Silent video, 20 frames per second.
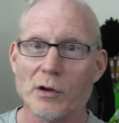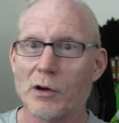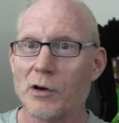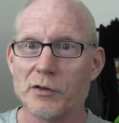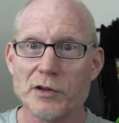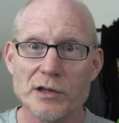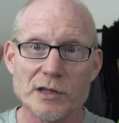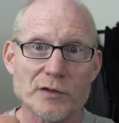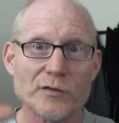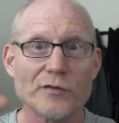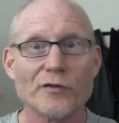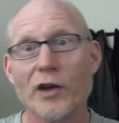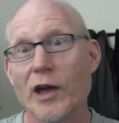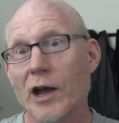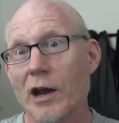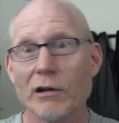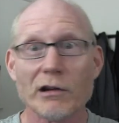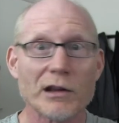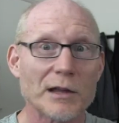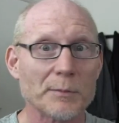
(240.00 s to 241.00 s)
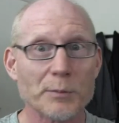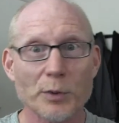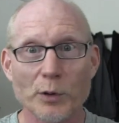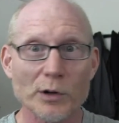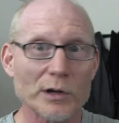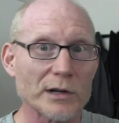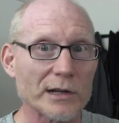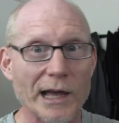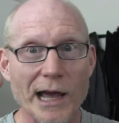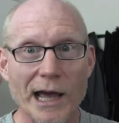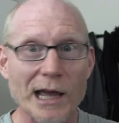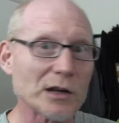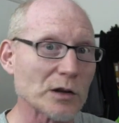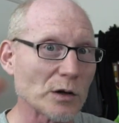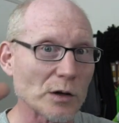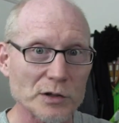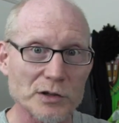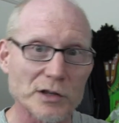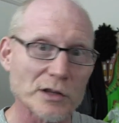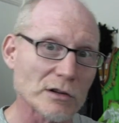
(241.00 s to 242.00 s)
all these very important
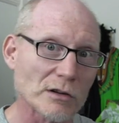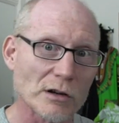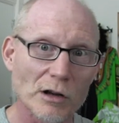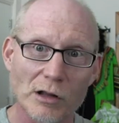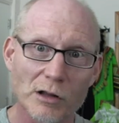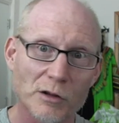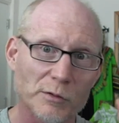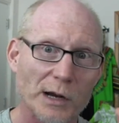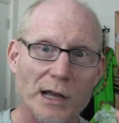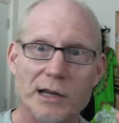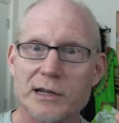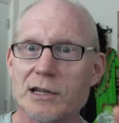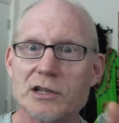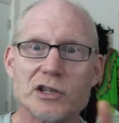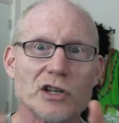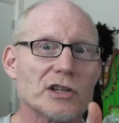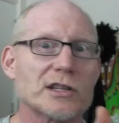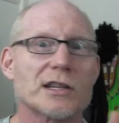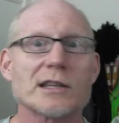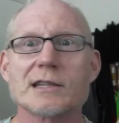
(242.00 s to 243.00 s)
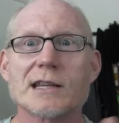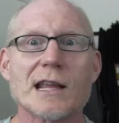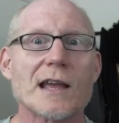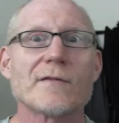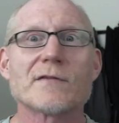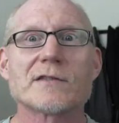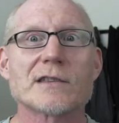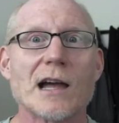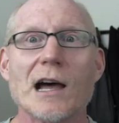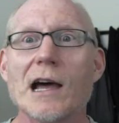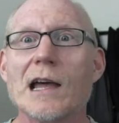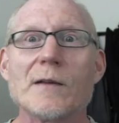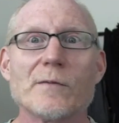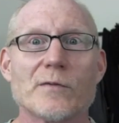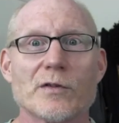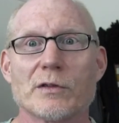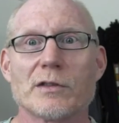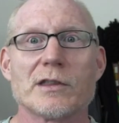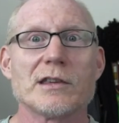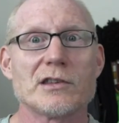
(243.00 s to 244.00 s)
adults that are all around. He just doesn't have time
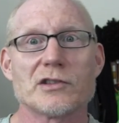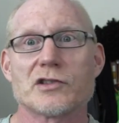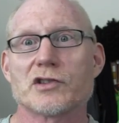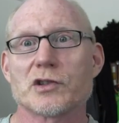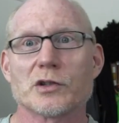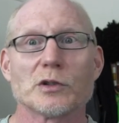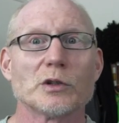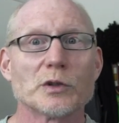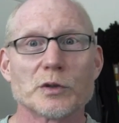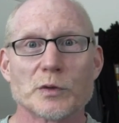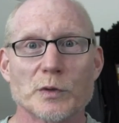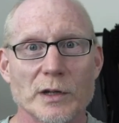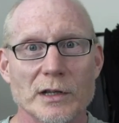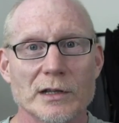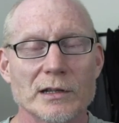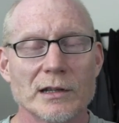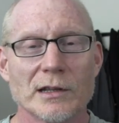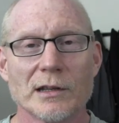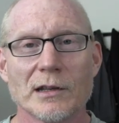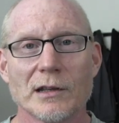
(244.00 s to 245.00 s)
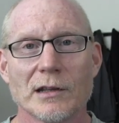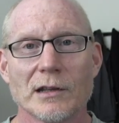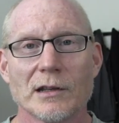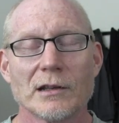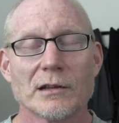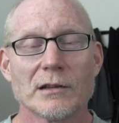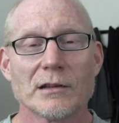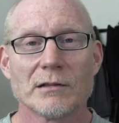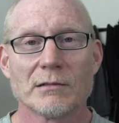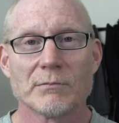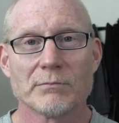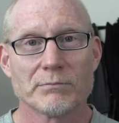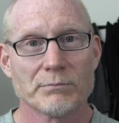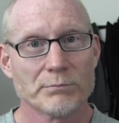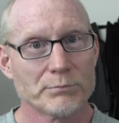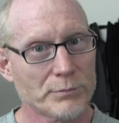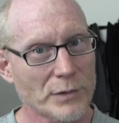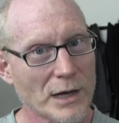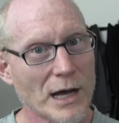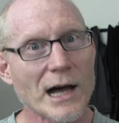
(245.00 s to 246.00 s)
for these children.
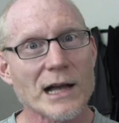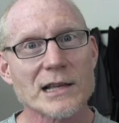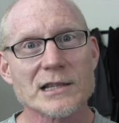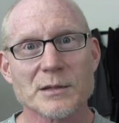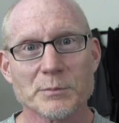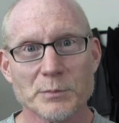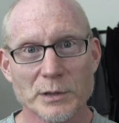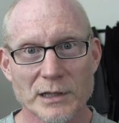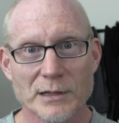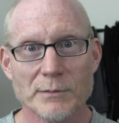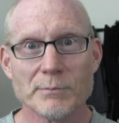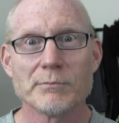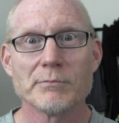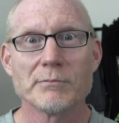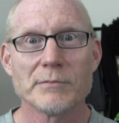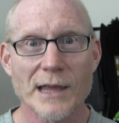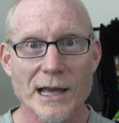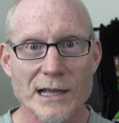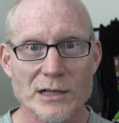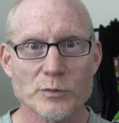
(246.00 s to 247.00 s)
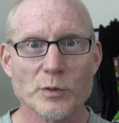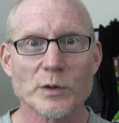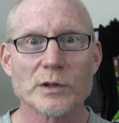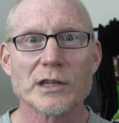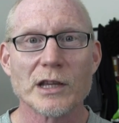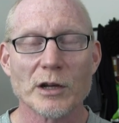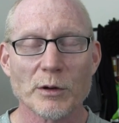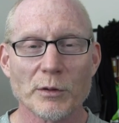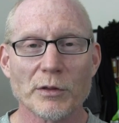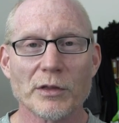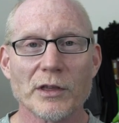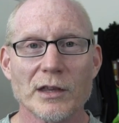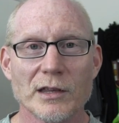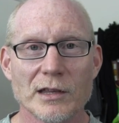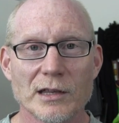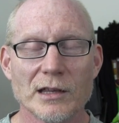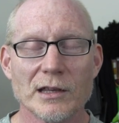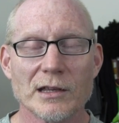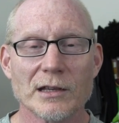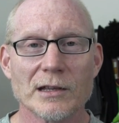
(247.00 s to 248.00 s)
Possibly that's what they were
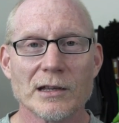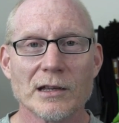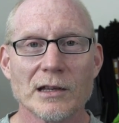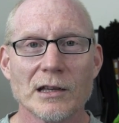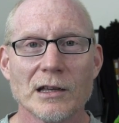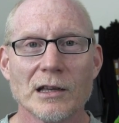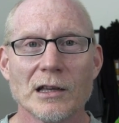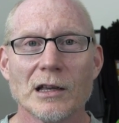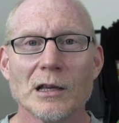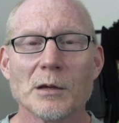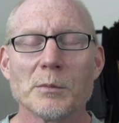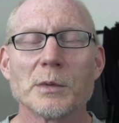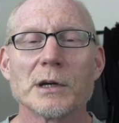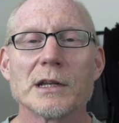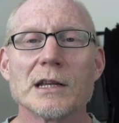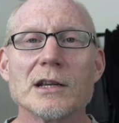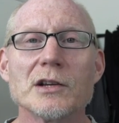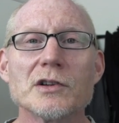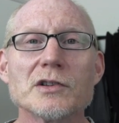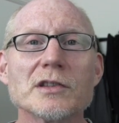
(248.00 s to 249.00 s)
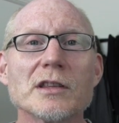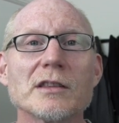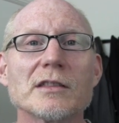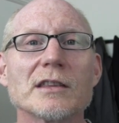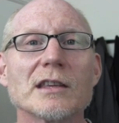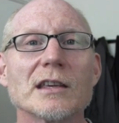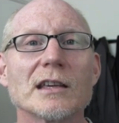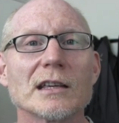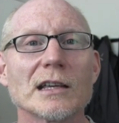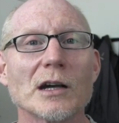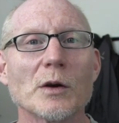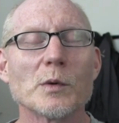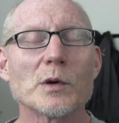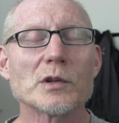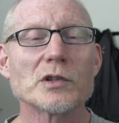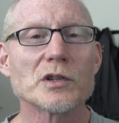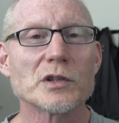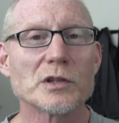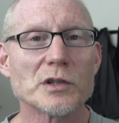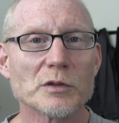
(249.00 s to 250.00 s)
thinking. But here's the thing I
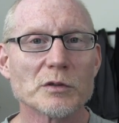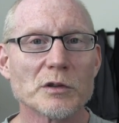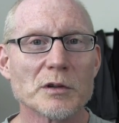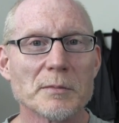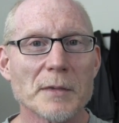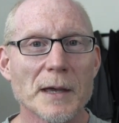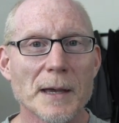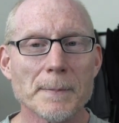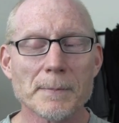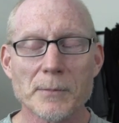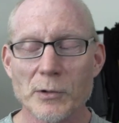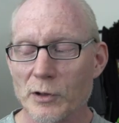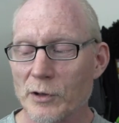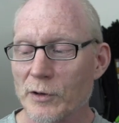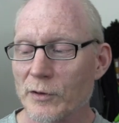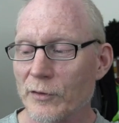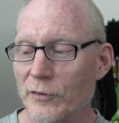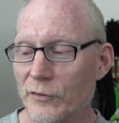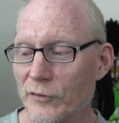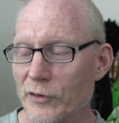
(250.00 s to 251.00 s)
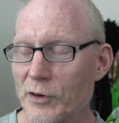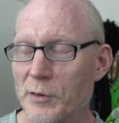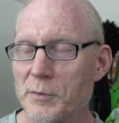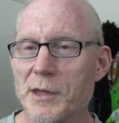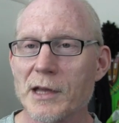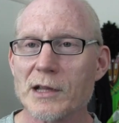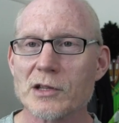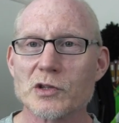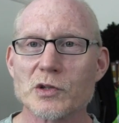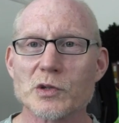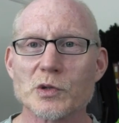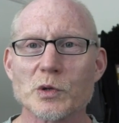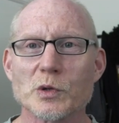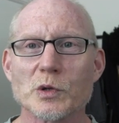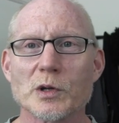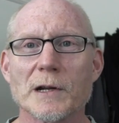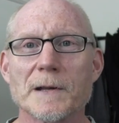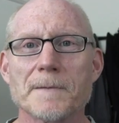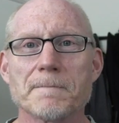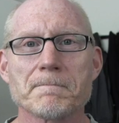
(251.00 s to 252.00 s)
want you to remember from that
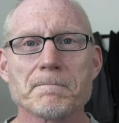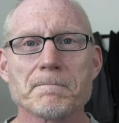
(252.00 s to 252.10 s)
story